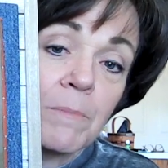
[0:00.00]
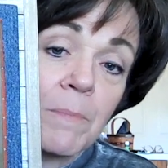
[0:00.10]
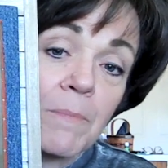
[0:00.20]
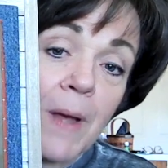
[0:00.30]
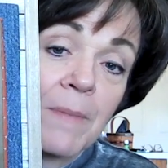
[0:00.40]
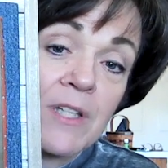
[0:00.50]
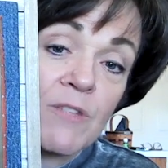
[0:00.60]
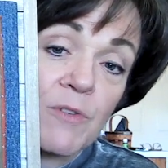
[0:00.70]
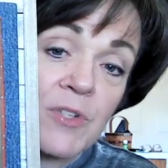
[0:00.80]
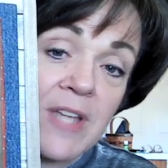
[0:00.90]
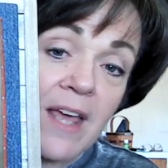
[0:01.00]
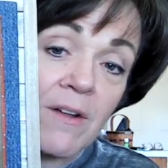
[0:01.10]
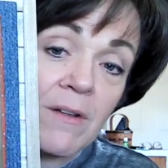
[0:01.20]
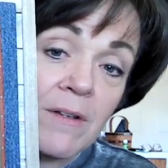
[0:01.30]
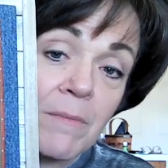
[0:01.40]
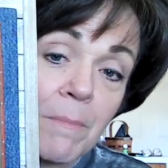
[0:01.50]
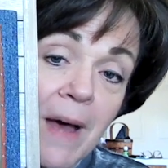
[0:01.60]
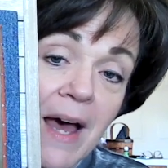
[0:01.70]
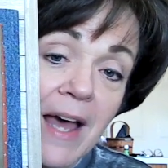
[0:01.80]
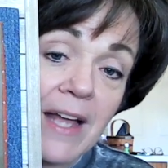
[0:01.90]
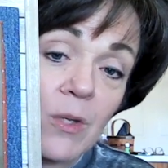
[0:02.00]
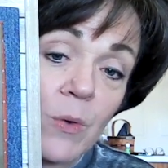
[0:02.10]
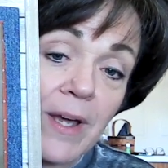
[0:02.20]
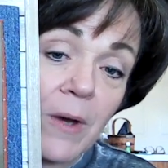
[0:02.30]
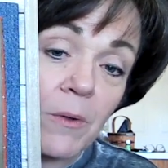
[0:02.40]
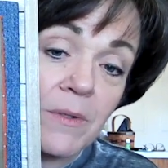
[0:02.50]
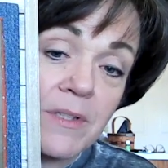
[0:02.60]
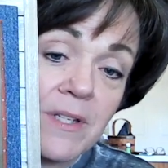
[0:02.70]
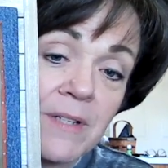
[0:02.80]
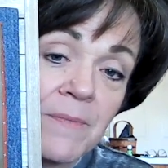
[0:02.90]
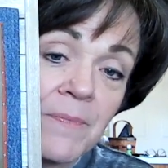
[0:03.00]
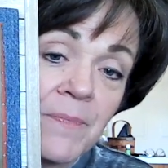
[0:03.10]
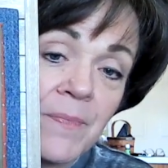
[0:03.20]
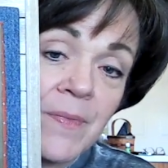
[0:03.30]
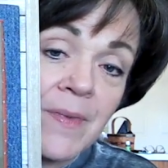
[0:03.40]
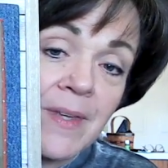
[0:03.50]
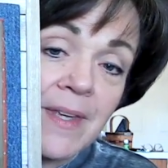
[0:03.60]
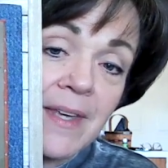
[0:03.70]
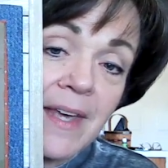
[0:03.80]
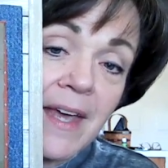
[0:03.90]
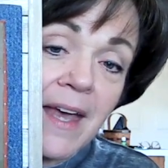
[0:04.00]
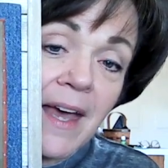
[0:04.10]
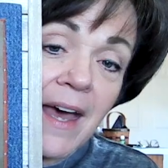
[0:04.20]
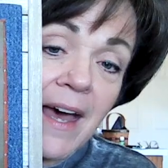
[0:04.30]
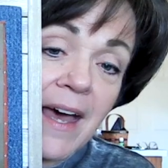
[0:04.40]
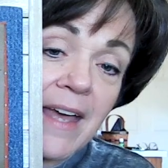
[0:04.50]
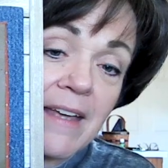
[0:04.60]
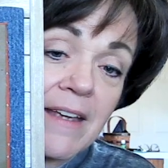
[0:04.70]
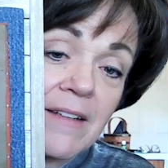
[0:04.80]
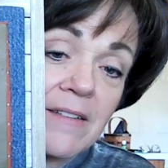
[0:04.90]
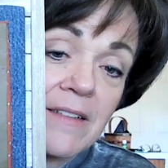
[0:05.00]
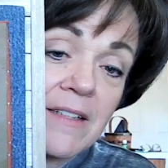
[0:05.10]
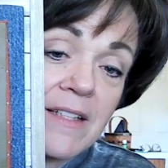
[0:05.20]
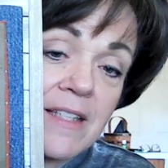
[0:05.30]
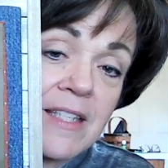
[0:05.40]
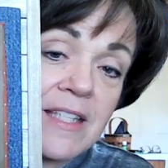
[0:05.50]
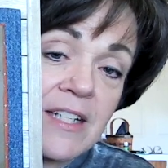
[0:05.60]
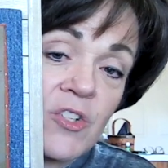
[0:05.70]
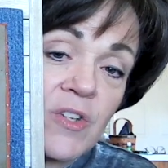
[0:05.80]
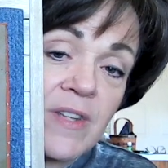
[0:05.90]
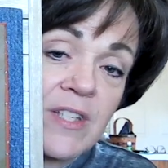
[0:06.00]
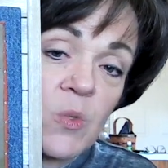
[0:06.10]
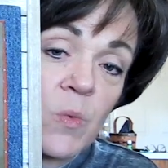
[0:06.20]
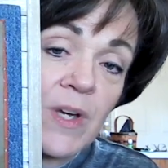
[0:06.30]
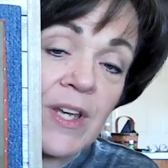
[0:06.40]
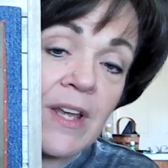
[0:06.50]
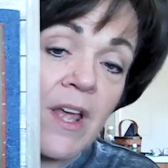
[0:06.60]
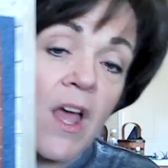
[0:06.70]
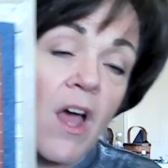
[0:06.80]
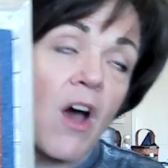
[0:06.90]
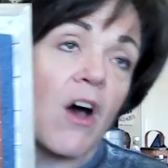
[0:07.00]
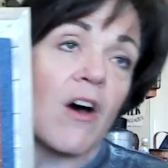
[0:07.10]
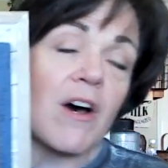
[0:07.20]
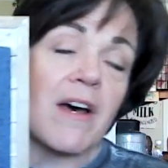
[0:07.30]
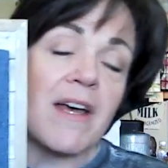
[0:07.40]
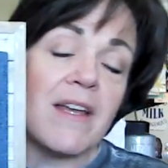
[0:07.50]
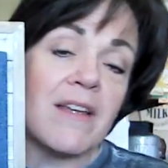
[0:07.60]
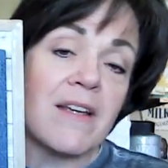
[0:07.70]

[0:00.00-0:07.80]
Pumpkins for Sale by Lori Holt. I stitched this one on